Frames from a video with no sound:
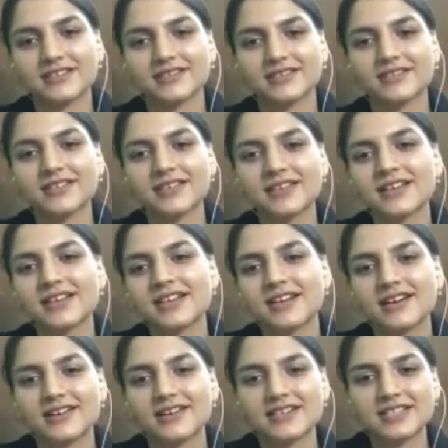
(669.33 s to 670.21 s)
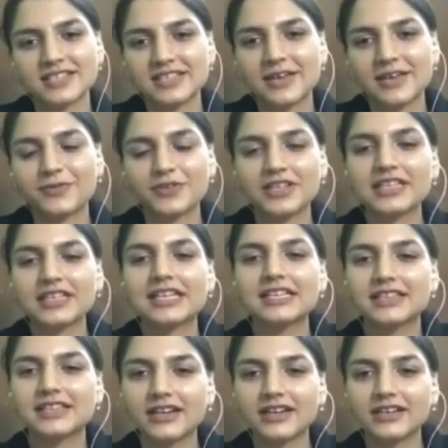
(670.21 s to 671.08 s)
So
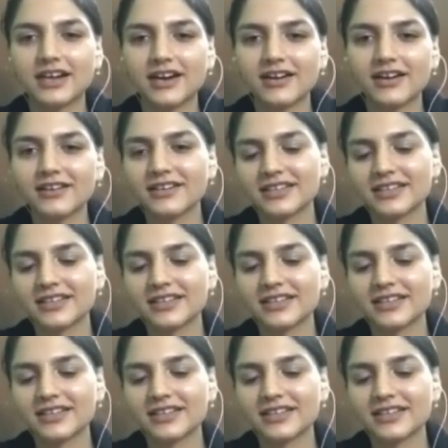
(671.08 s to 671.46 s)
definitely Dargah.